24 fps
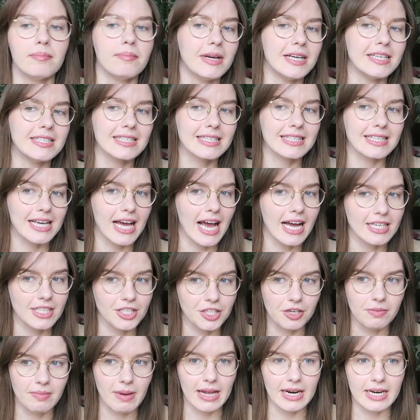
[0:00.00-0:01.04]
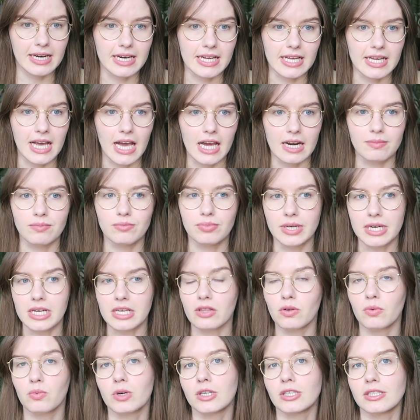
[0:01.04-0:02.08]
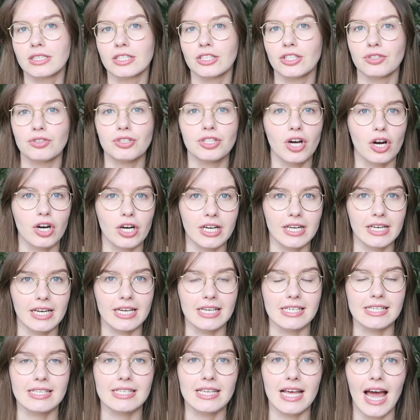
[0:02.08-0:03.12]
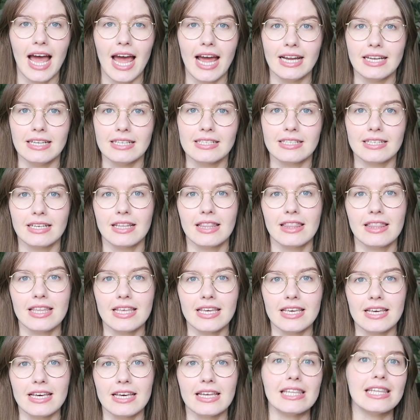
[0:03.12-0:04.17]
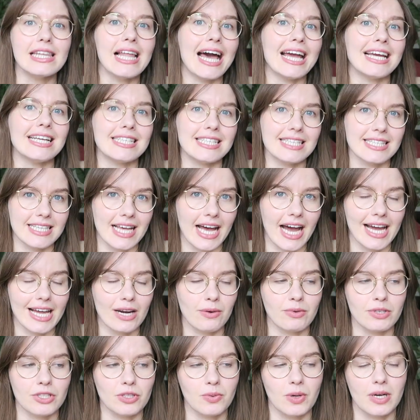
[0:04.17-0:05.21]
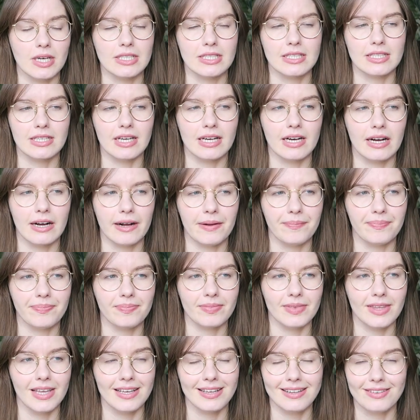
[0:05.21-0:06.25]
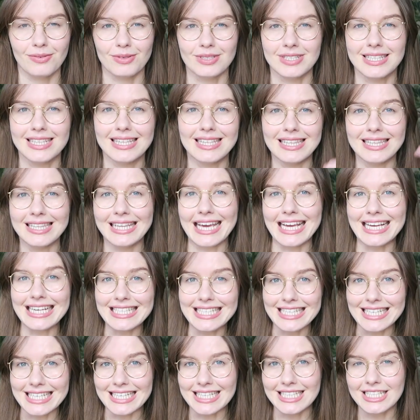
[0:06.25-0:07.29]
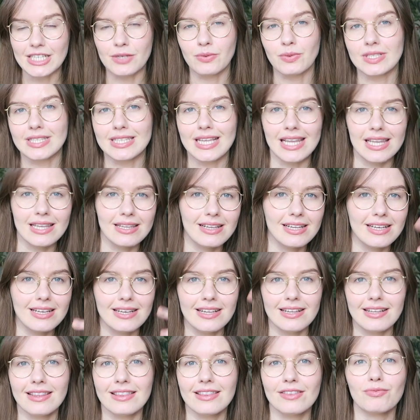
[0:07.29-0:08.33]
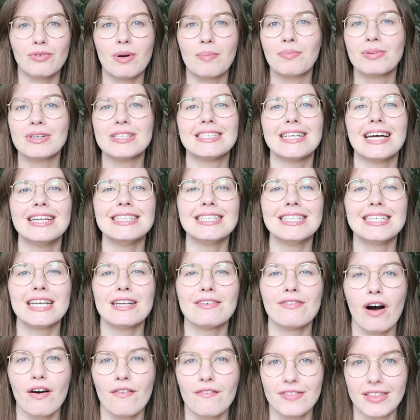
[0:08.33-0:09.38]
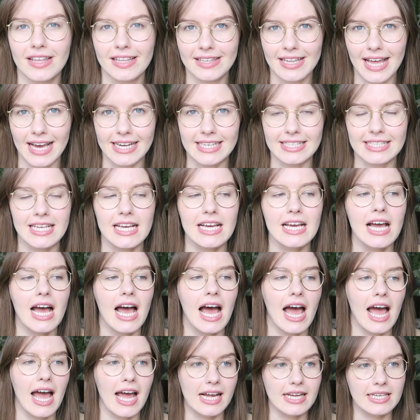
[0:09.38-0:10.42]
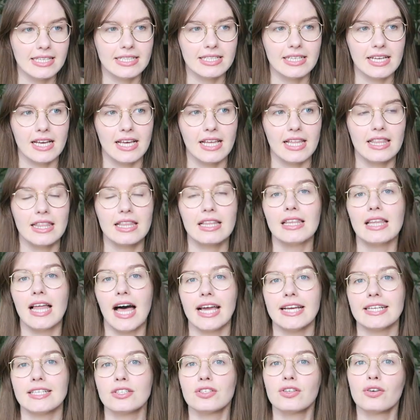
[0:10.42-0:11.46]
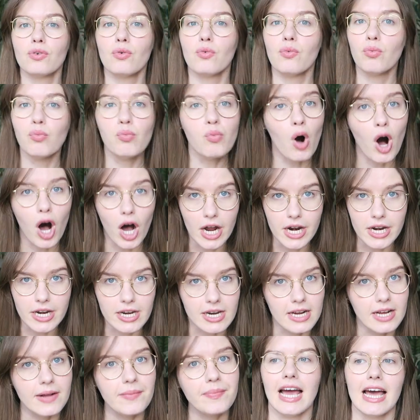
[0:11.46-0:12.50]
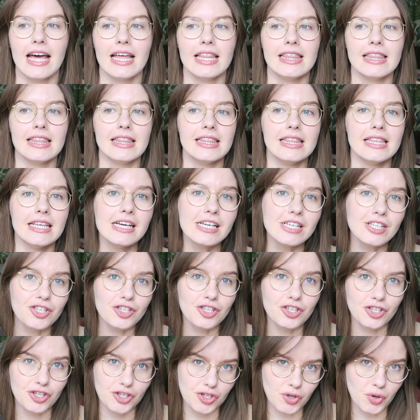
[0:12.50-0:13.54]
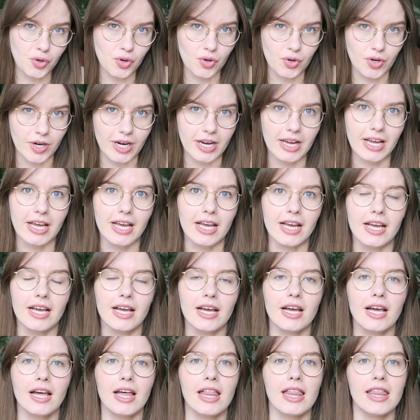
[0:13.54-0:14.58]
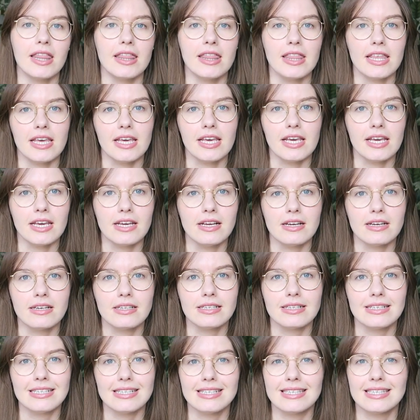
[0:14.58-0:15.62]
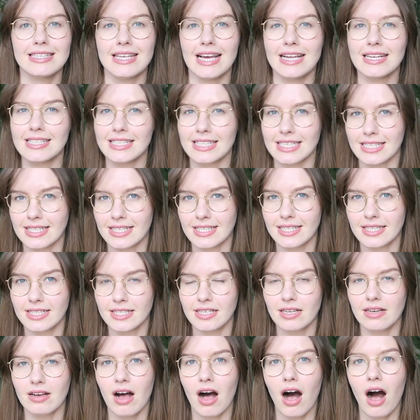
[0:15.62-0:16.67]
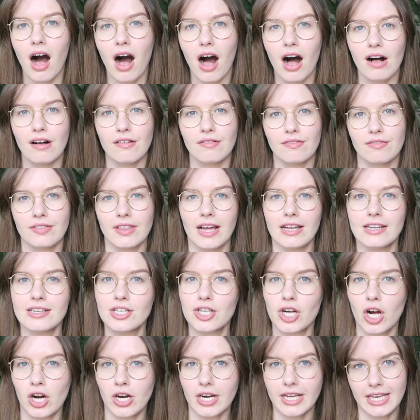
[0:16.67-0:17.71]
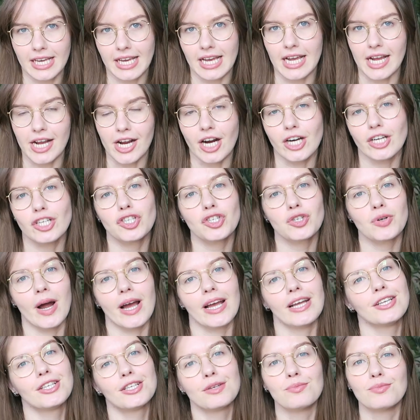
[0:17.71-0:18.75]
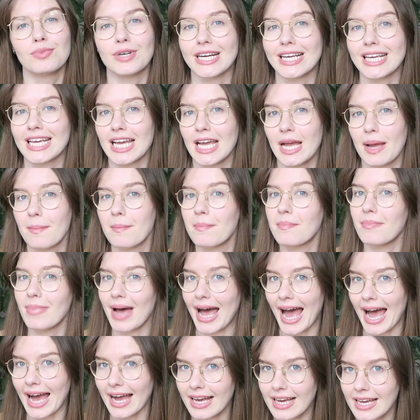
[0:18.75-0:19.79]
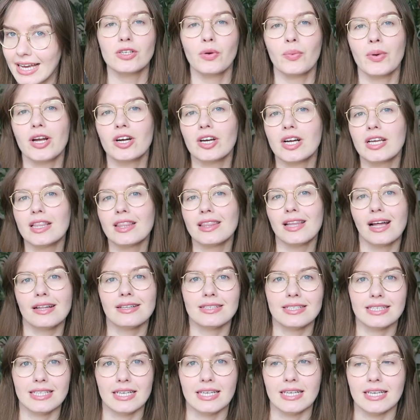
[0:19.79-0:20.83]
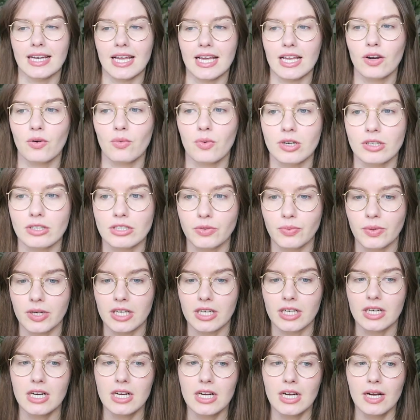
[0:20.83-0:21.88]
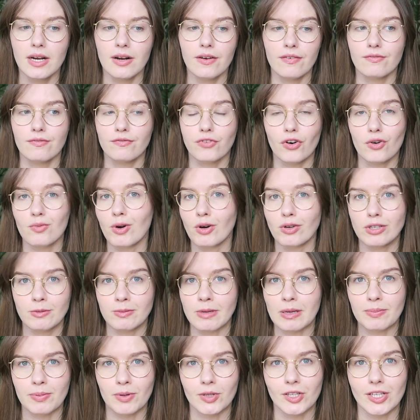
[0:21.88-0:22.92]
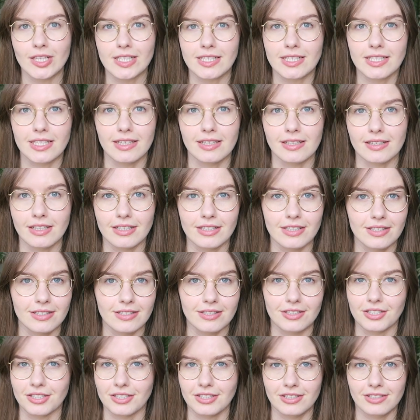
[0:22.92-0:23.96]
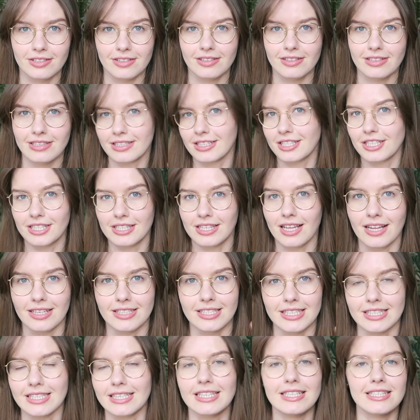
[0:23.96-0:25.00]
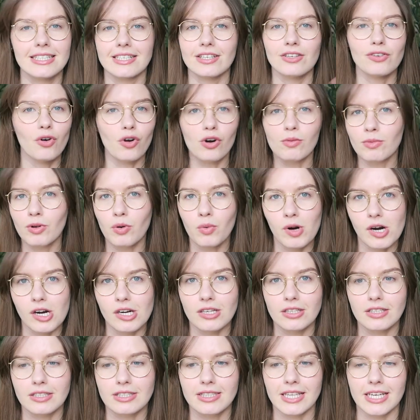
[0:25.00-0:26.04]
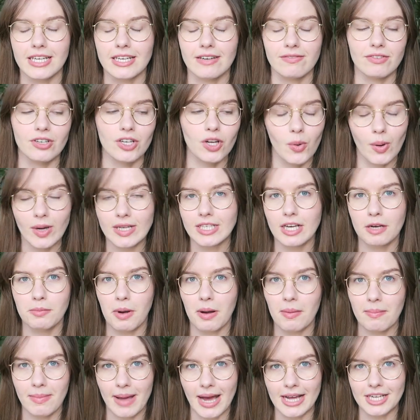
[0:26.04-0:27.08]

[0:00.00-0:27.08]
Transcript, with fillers: basically end humanity and bring the world into darkness, and uh, the light side, which was um, was the lady. She was the representative of the light, and uh, the light won. And this story, the descendants of that Dark King are trying to bring him back. So we are in London, in a world where for most people it's a it's just it's just London. It's a normal world. They have no idea about